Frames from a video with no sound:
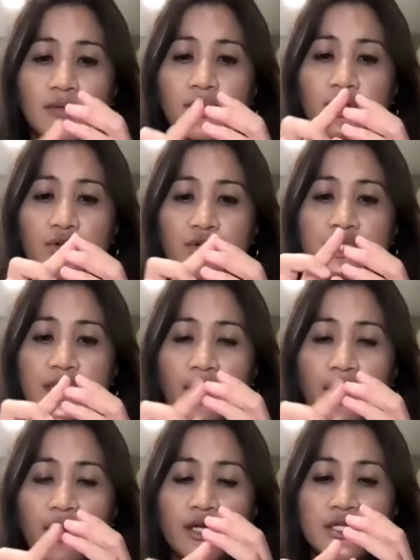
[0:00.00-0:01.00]
there's
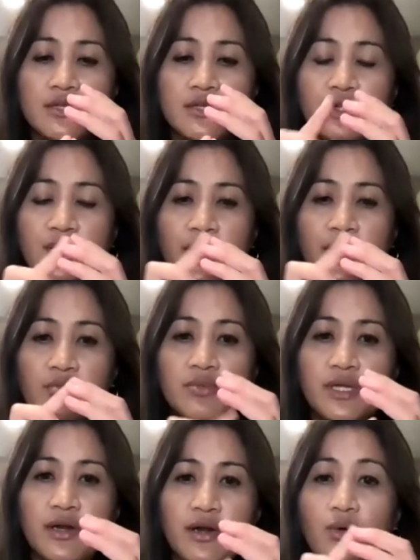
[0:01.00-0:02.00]
areas of the
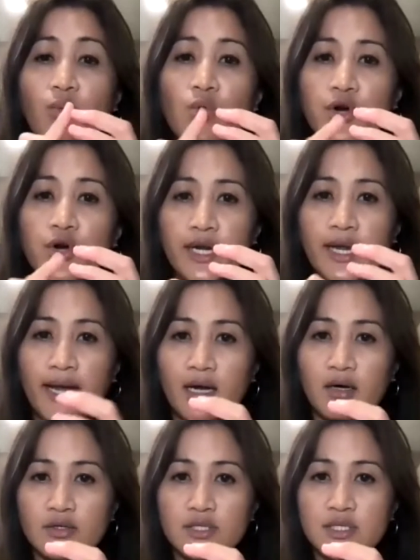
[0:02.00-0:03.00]
labrum that are worn
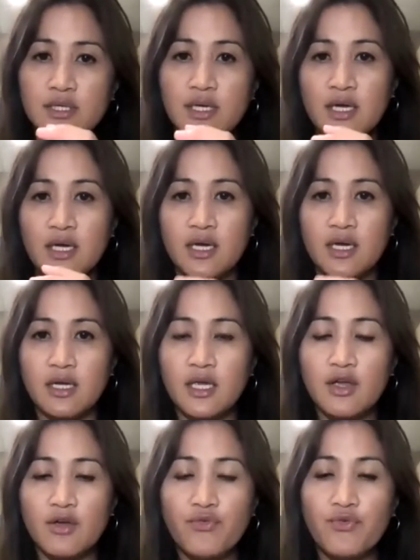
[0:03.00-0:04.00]
out.
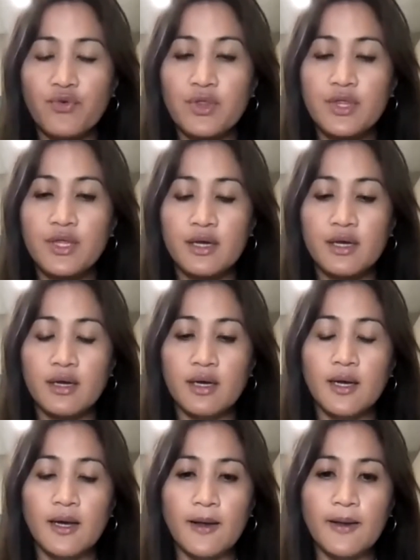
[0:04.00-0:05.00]
If the
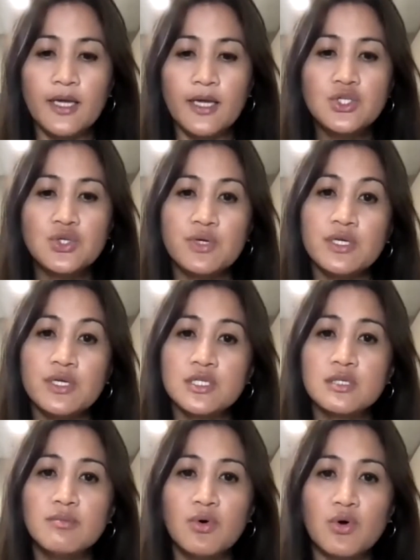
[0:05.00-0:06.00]
injury
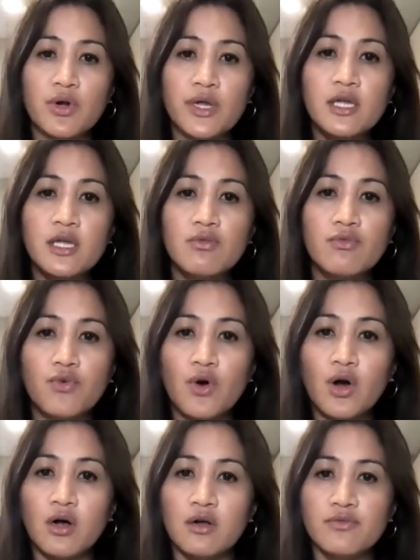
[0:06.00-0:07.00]
is more
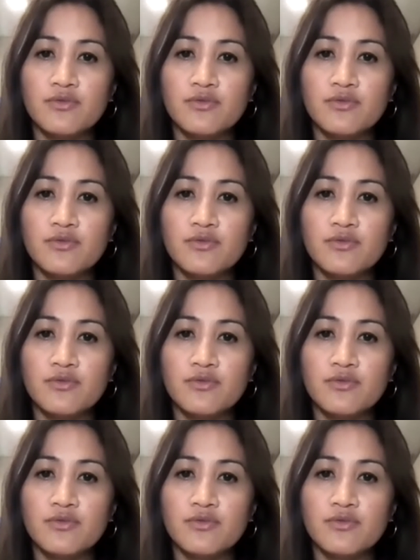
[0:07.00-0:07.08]
involved,